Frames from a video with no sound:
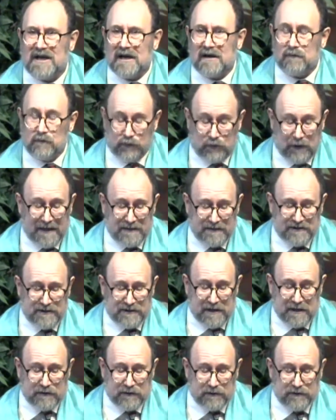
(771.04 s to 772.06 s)

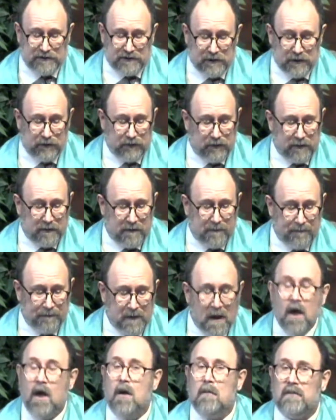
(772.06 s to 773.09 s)
transgender children
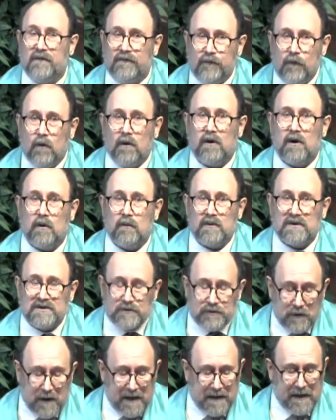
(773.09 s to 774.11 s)
before a
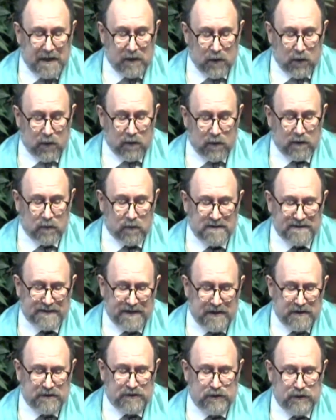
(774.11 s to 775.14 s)
restraining order was
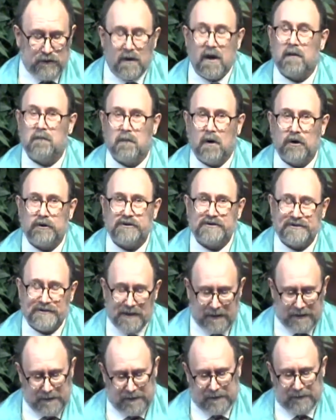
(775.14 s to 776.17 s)
issued on March
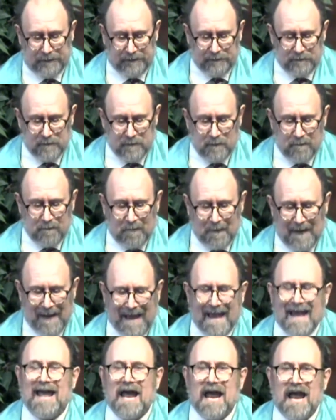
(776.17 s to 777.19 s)
2nd.
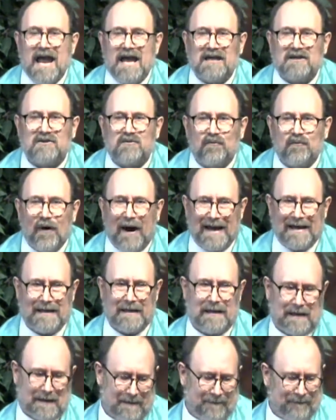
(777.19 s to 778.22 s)
It's
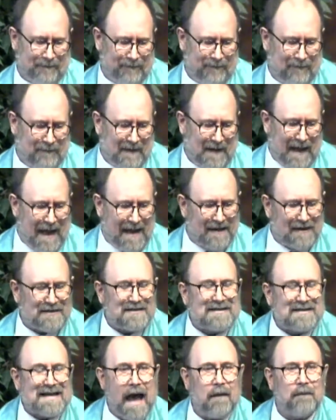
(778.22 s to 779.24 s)
frightening, and it's
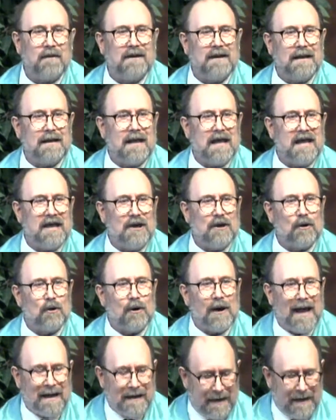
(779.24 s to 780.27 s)
happening here
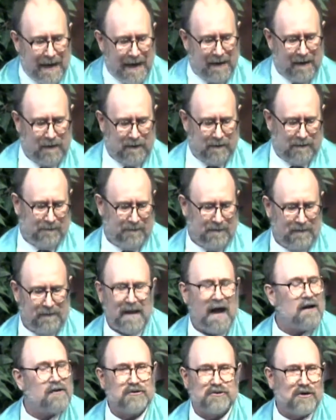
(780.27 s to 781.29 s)
and now,
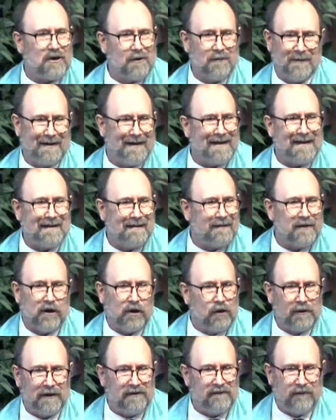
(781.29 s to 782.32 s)
not Germany in the
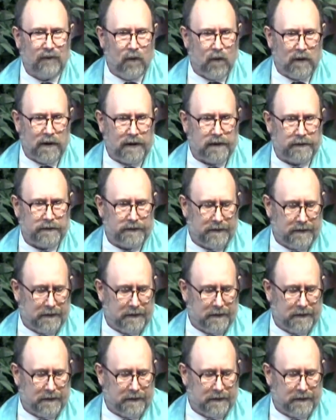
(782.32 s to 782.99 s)
early 40s.